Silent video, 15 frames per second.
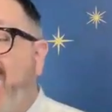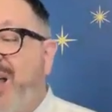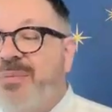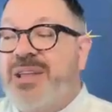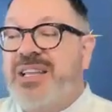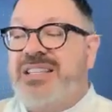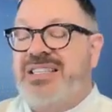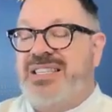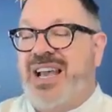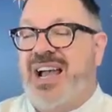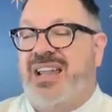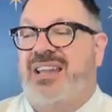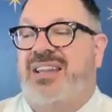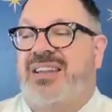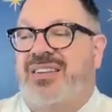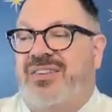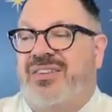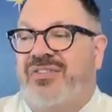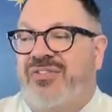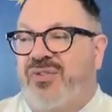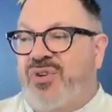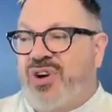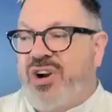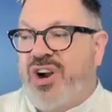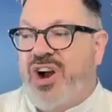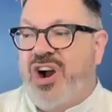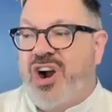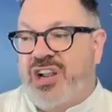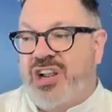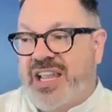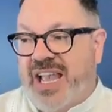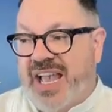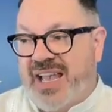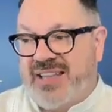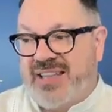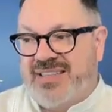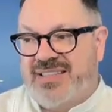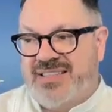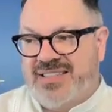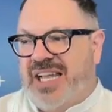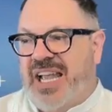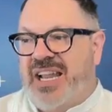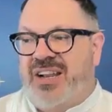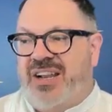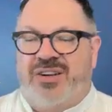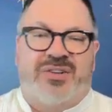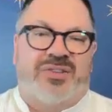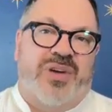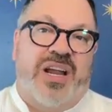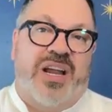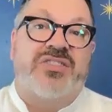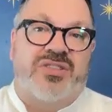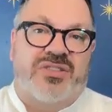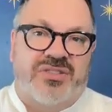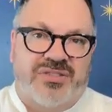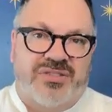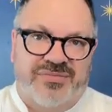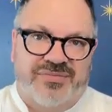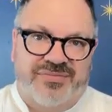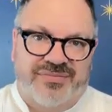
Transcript: I'm excited for our guest, Diana Rachel.